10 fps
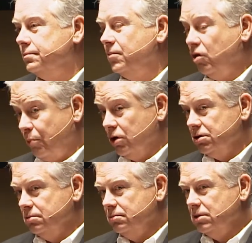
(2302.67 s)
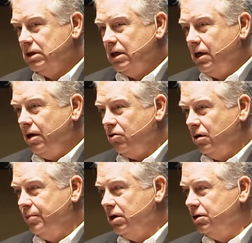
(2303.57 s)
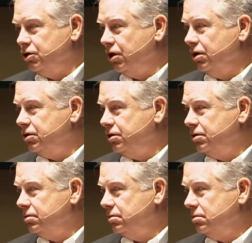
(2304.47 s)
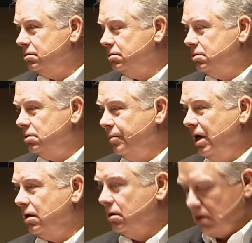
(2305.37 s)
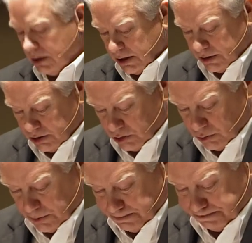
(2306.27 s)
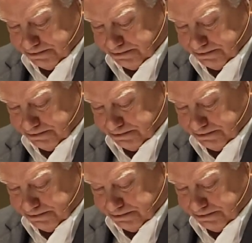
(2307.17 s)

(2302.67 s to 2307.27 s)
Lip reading: this person is going to build a church, a medical clinic, and a school.